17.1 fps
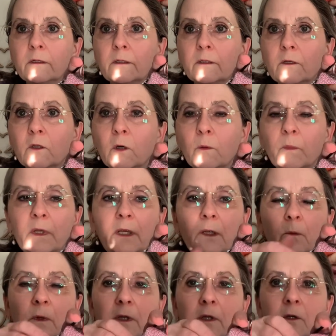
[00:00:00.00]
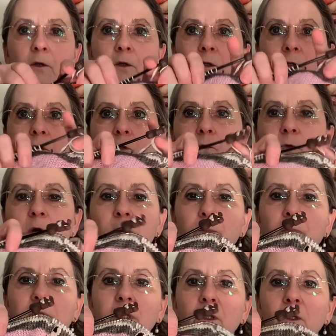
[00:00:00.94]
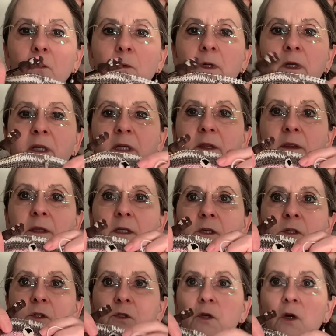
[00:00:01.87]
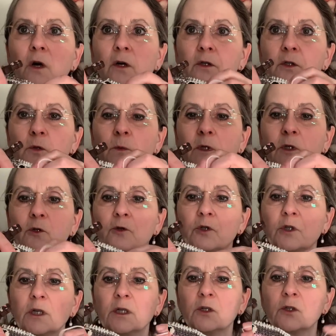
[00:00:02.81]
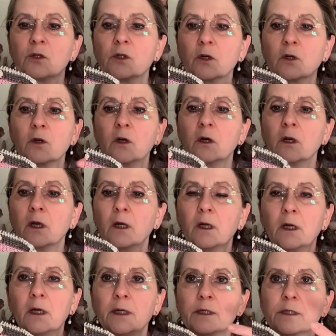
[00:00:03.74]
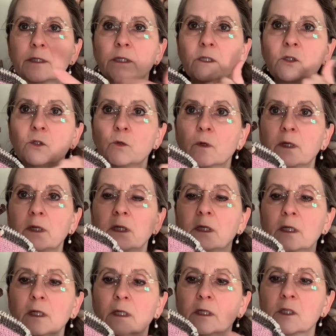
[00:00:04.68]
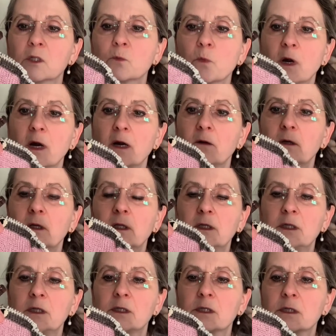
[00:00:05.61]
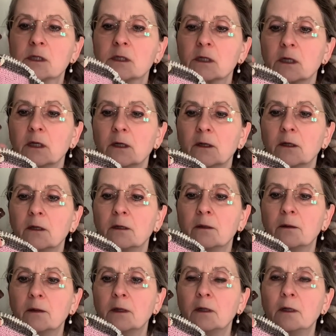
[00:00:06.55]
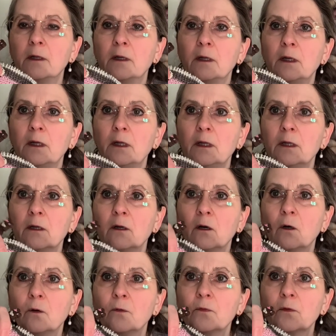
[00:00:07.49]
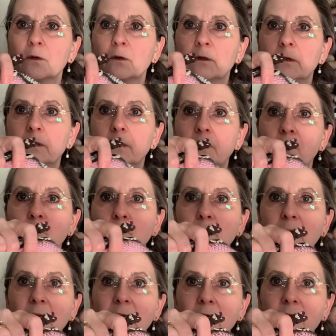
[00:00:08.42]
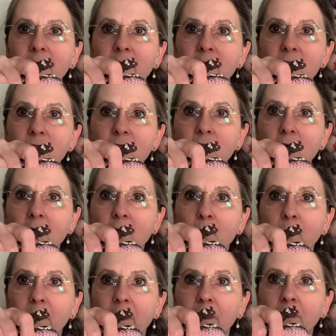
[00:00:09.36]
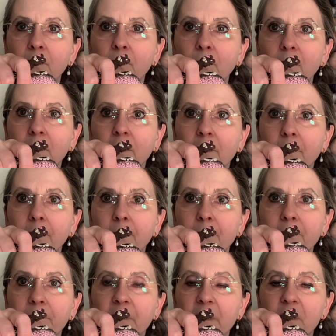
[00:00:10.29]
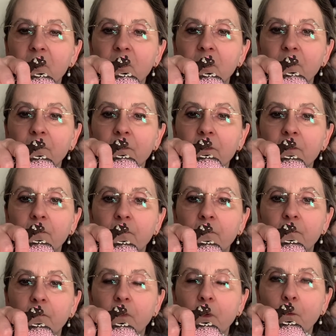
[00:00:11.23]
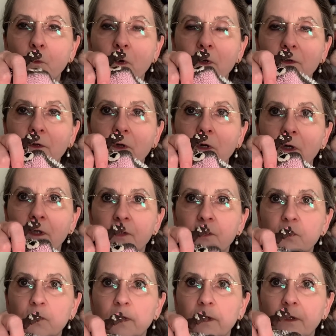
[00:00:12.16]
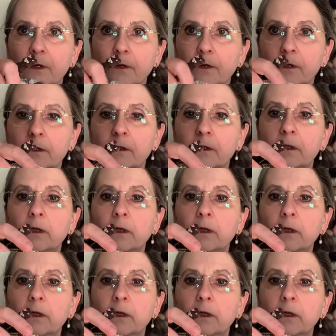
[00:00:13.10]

Normally when you're striping you will get these jogs when you change the color, and since you are knitting in a spiral, it's often you will have this jog where you shift from one color to another.